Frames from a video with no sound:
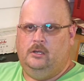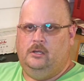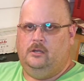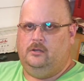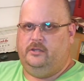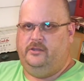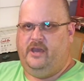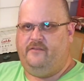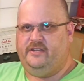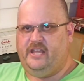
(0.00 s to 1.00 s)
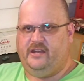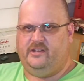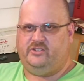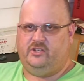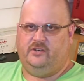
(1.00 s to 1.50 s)
You have a data
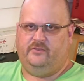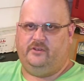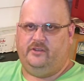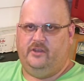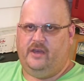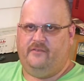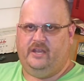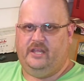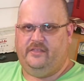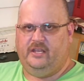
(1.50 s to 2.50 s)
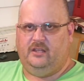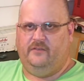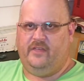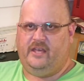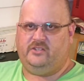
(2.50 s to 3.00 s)
server, you have anything of that
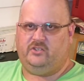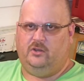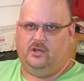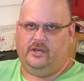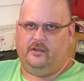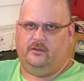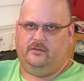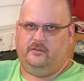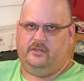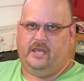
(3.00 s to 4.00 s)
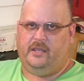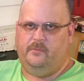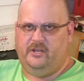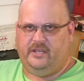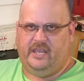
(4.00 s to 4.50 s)
sort, that
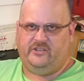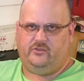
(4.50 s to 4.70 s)
communication will be